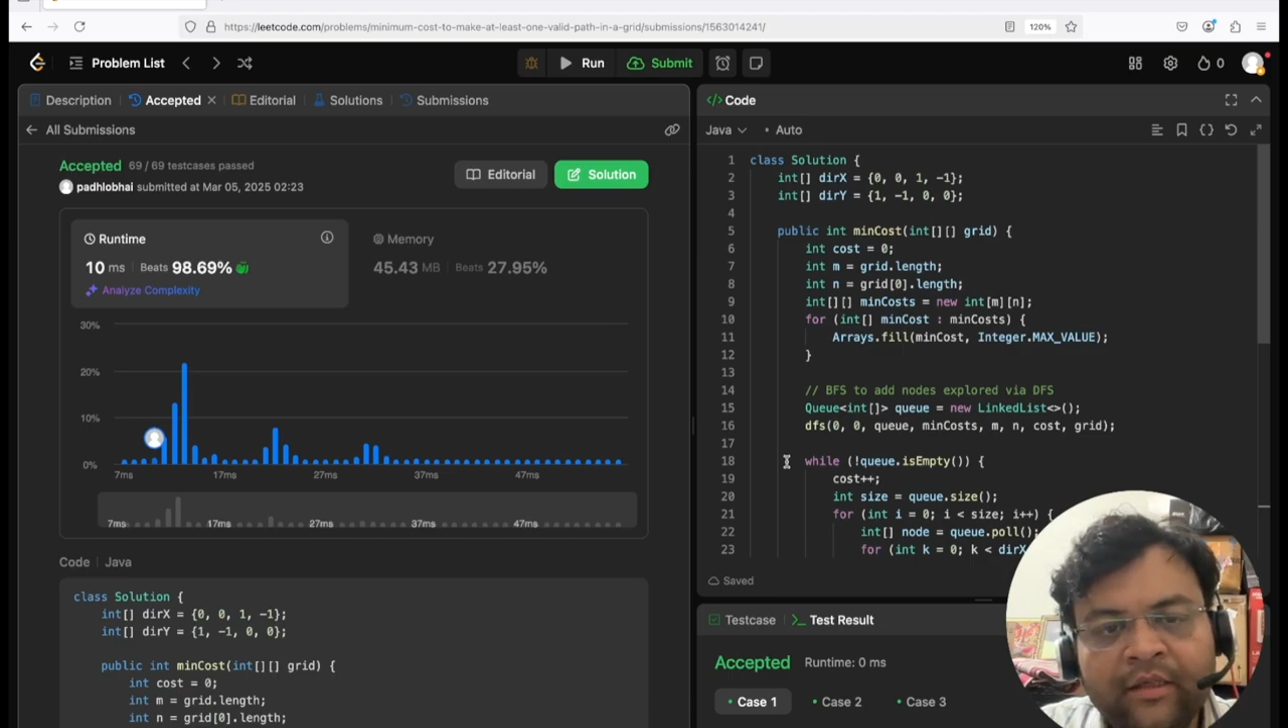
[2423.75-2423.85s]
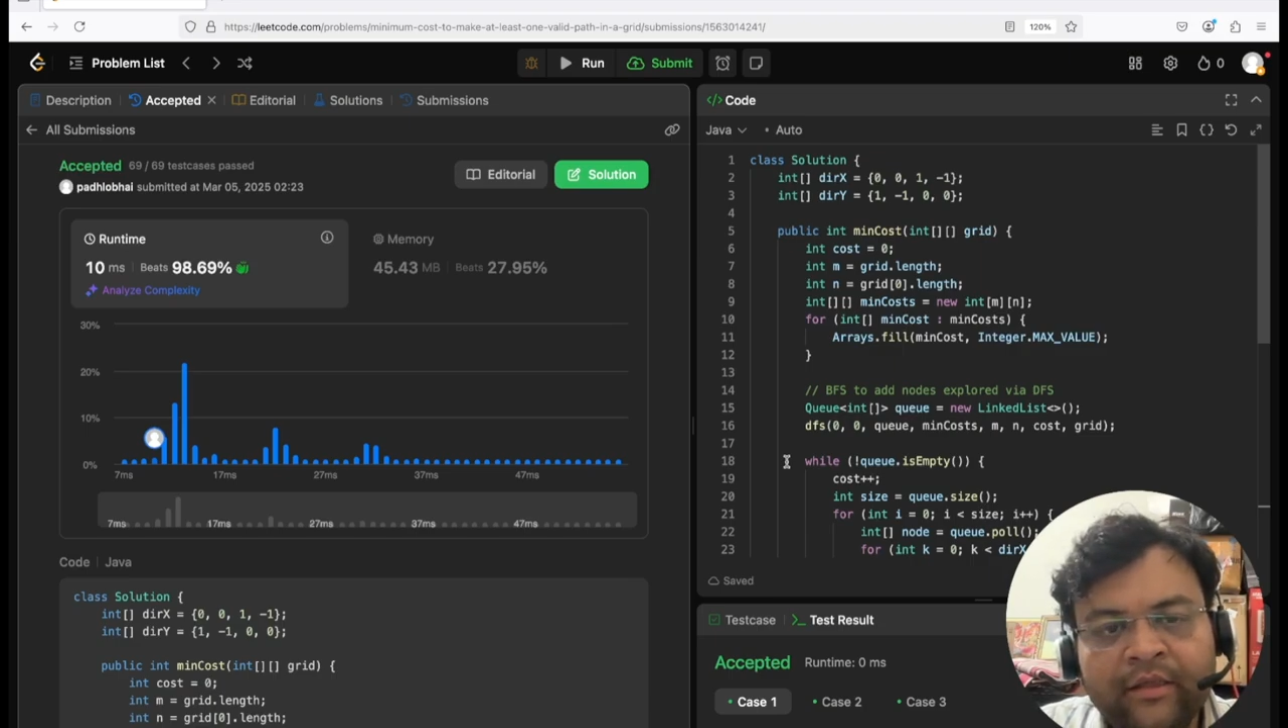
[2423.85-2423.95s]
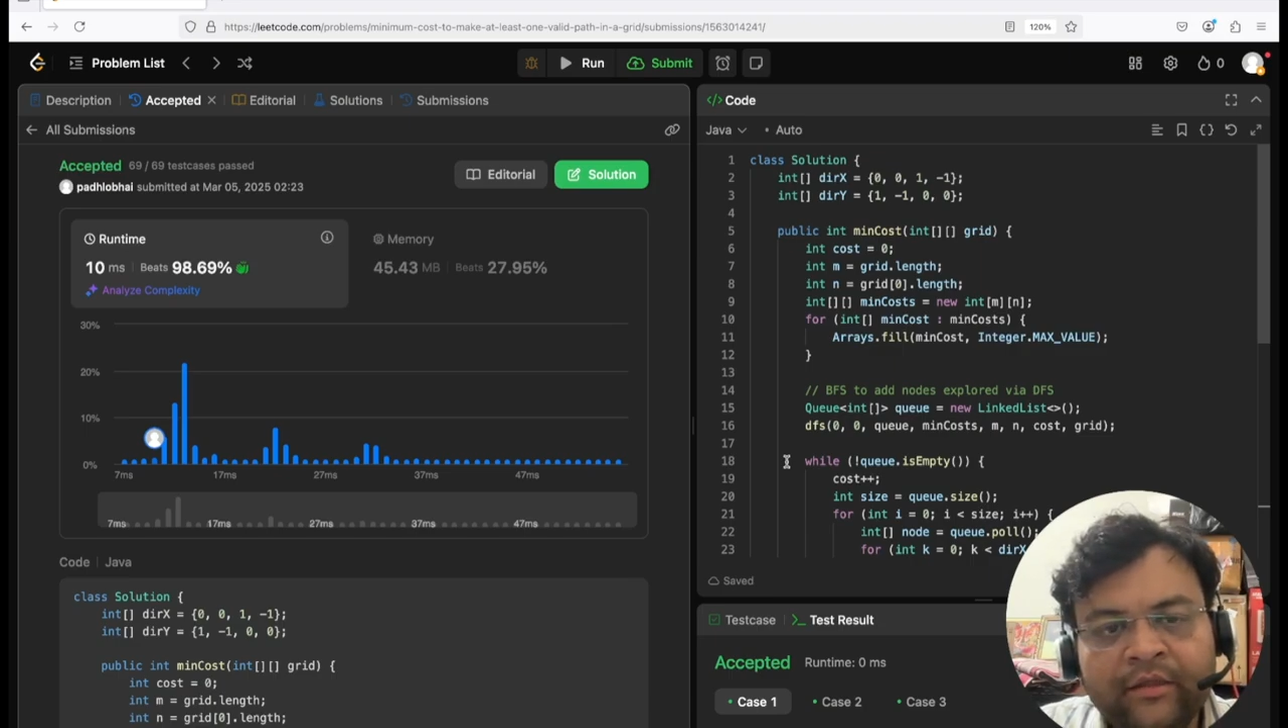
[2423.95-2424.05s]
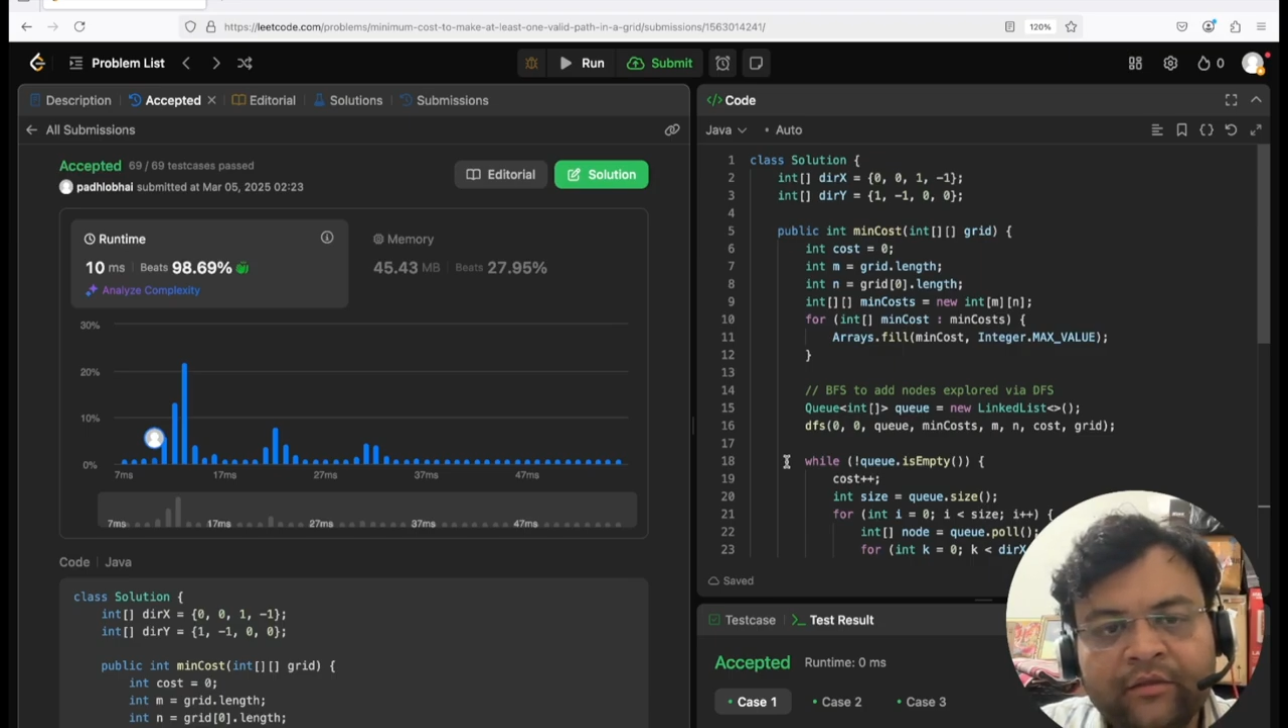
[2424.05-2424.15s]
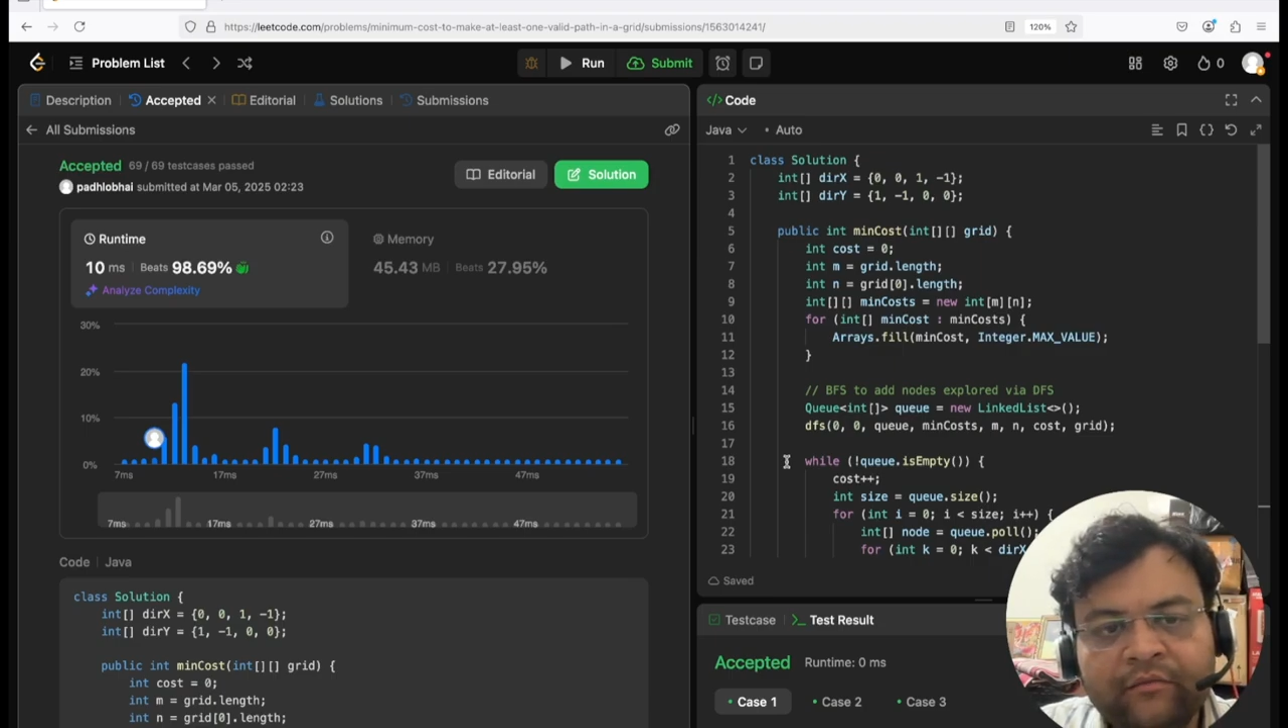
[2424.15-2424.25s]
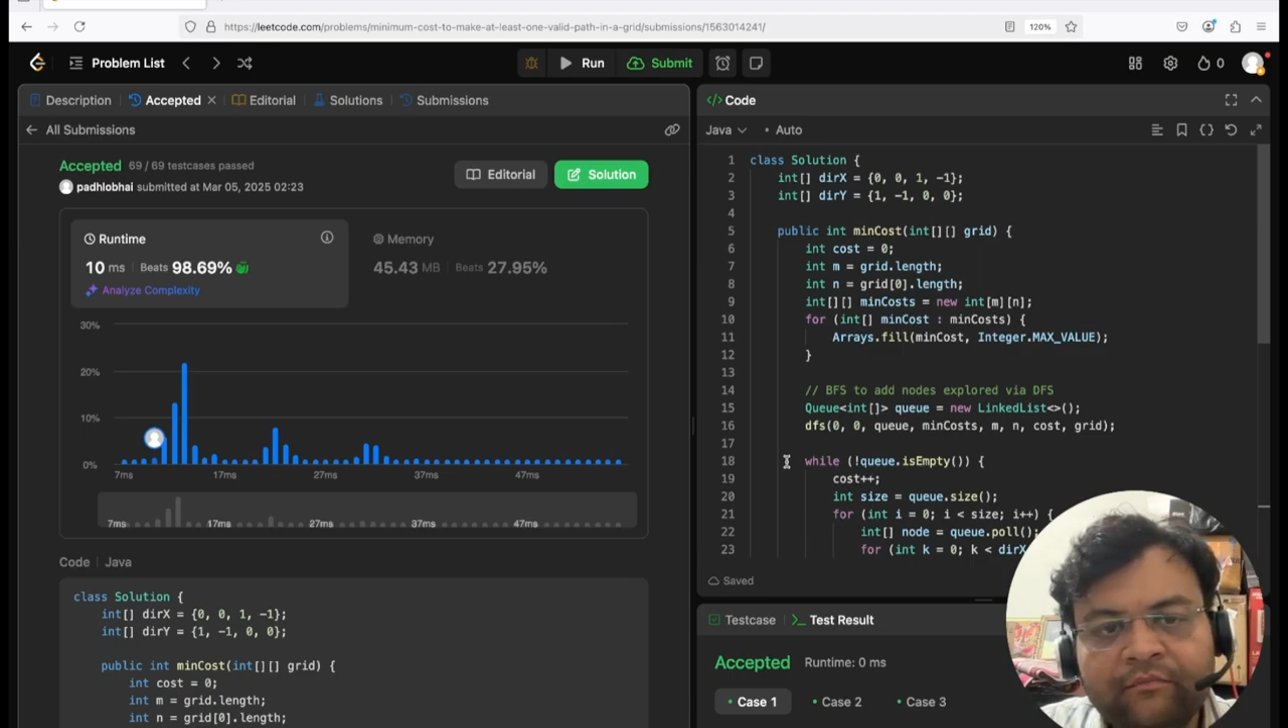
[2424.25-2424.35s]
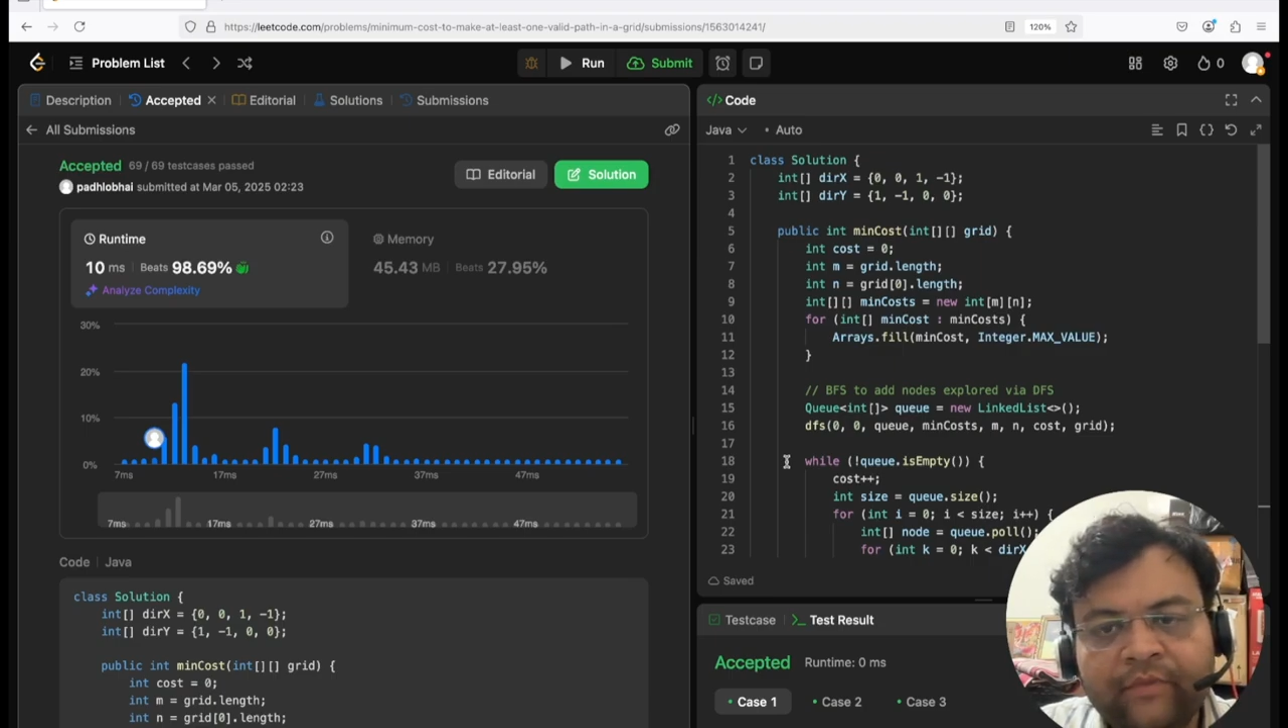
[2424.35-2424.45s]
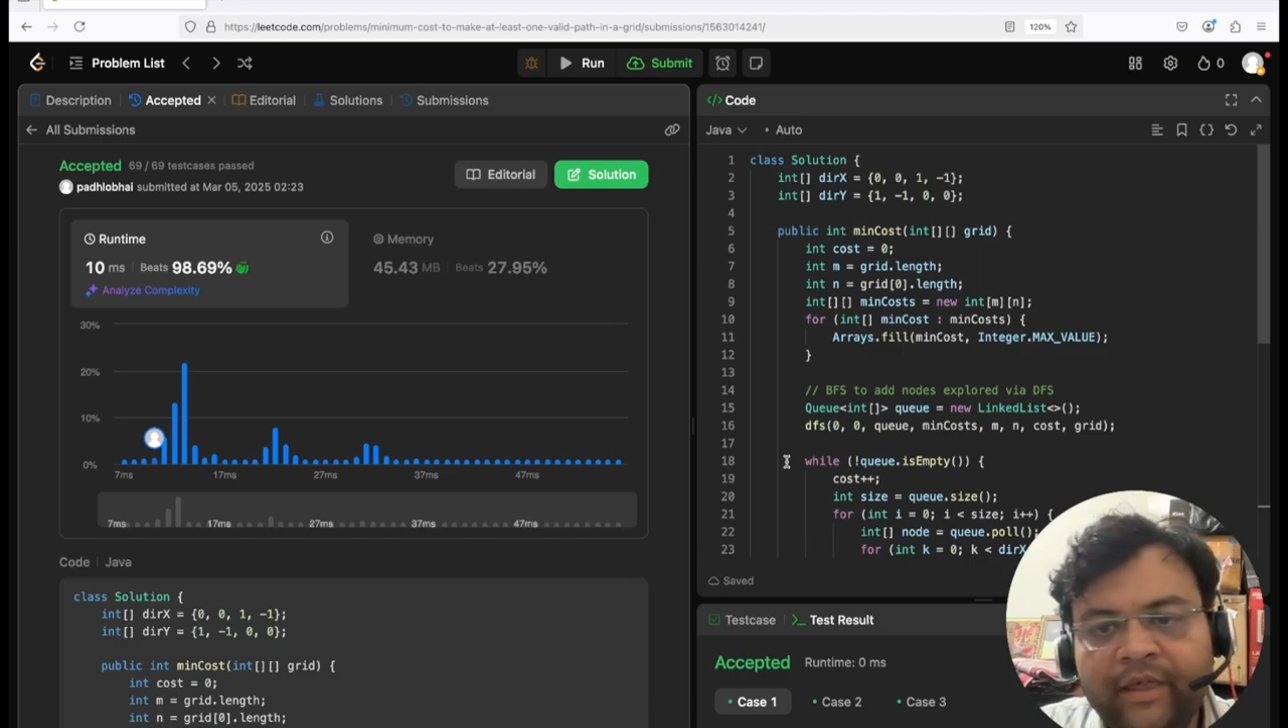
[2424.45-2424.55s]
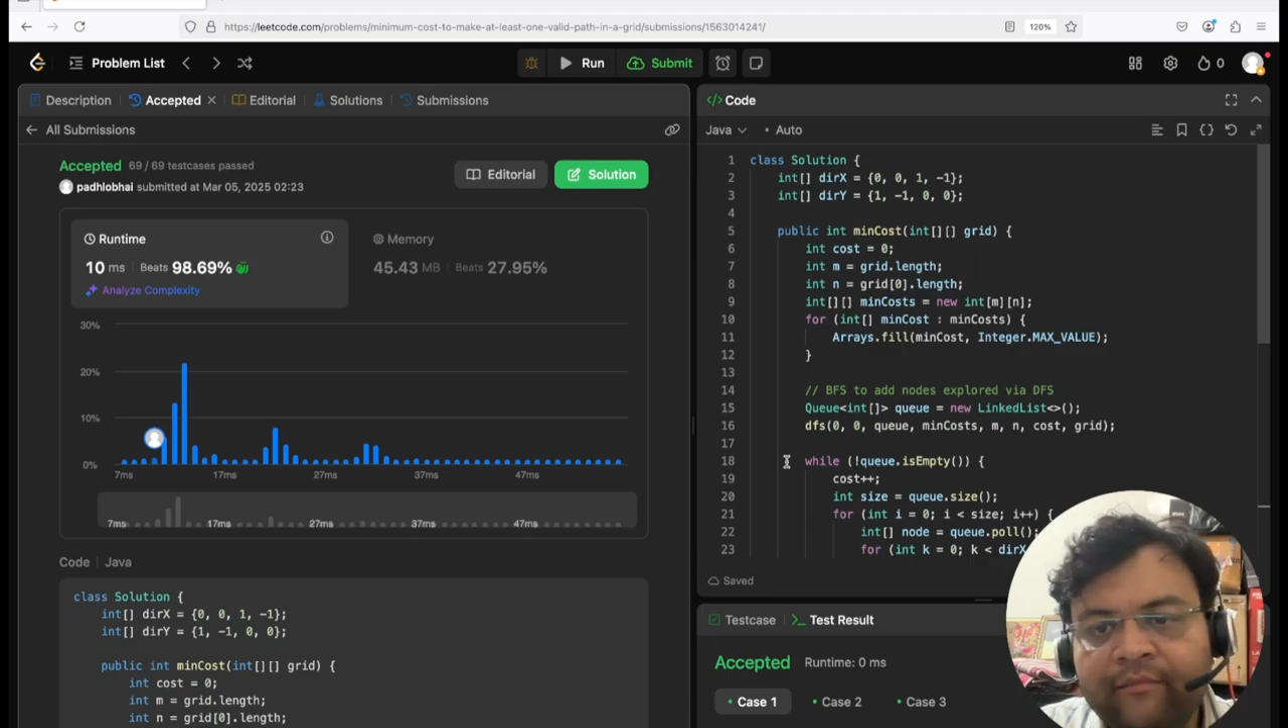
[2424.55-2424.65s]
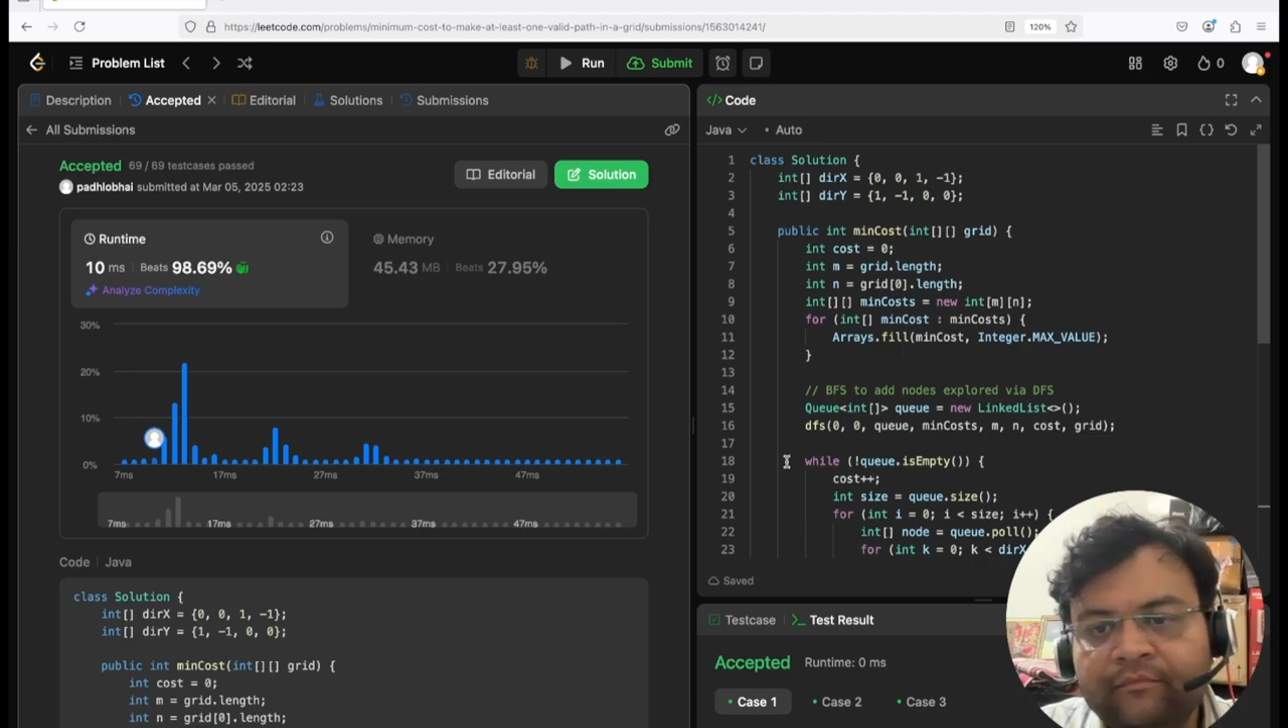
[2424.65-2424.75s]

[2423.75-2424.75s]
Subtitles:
So yeah,